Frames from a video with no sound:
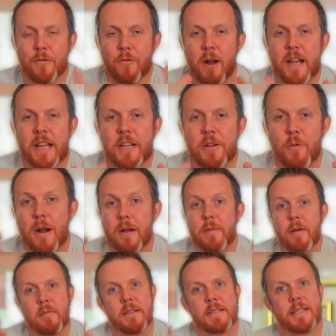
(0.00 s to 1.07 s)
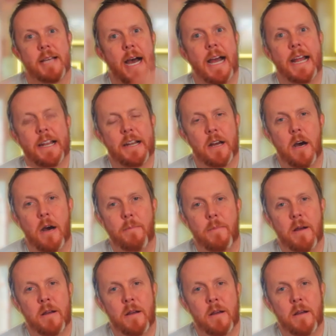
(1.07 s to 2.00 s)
right, you want to be able to tie it up